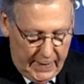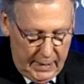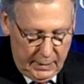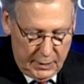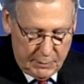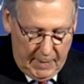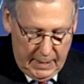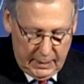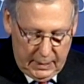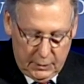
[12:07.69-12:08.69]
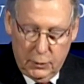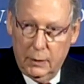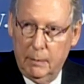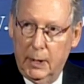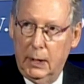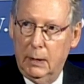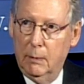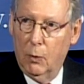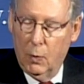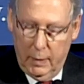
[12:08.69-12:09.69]
So fighting this mandate couldn't
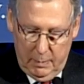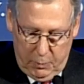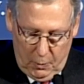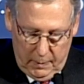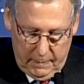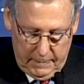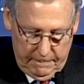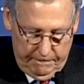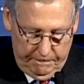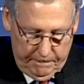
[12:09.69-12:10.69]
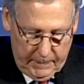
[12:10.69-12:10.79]
be more important.